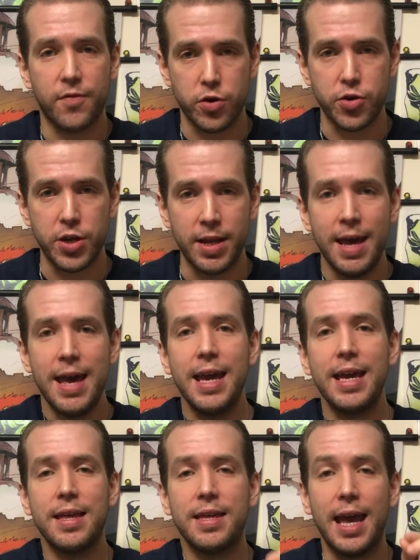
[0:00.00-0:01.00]
version
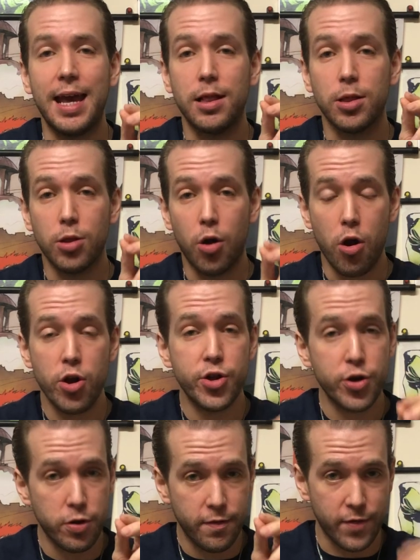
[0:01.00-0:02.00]
is a
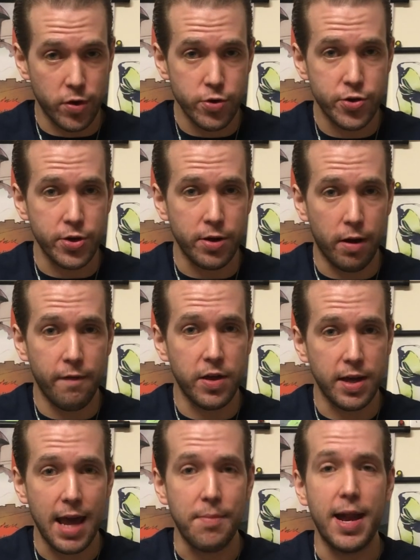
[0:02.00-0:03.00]
larger version of the
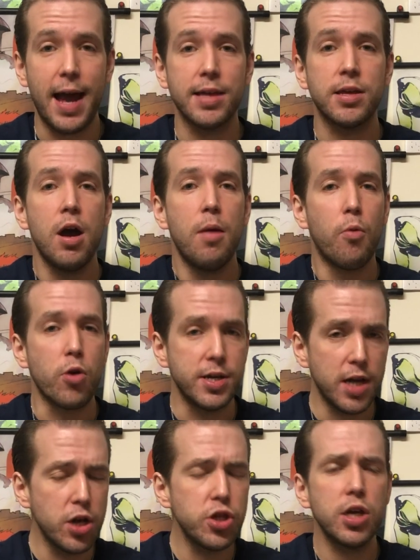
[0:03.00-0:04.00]
game. It has more
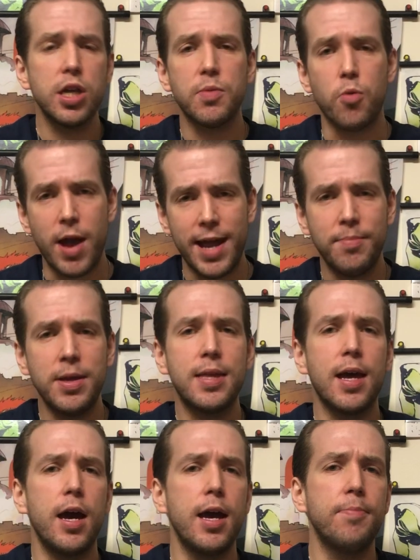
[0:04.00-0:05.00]
dungeons, more enemy
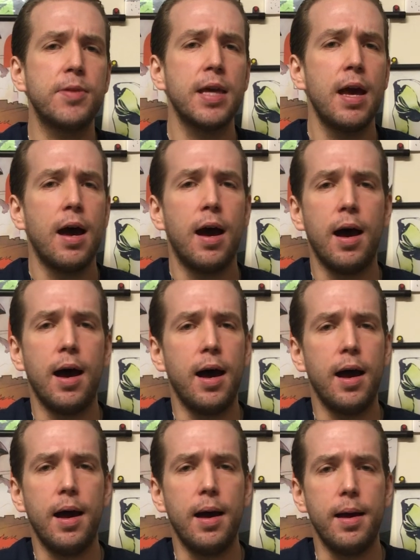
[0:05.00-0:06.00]
types,
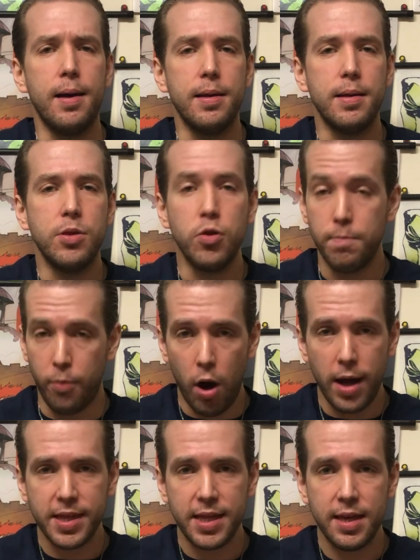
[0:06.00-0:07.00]
new
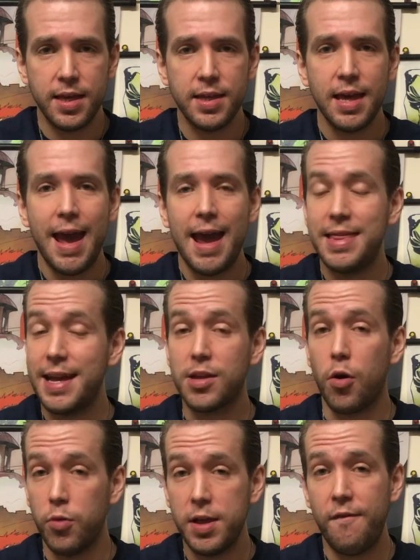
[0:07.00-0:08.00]
bosses, and that's
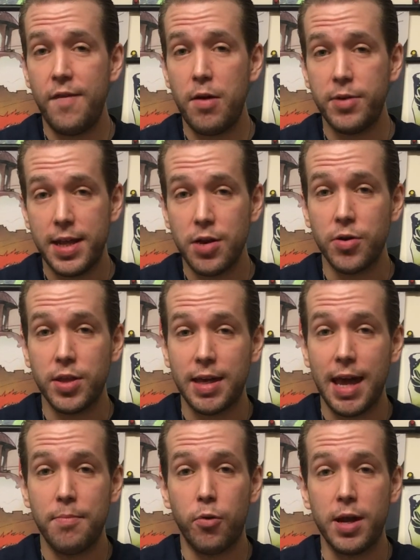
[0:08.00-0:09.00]
only found here on the
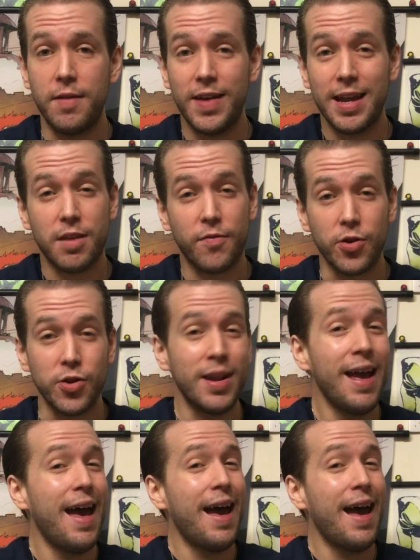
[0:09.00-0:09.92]
Game Boy Advance version.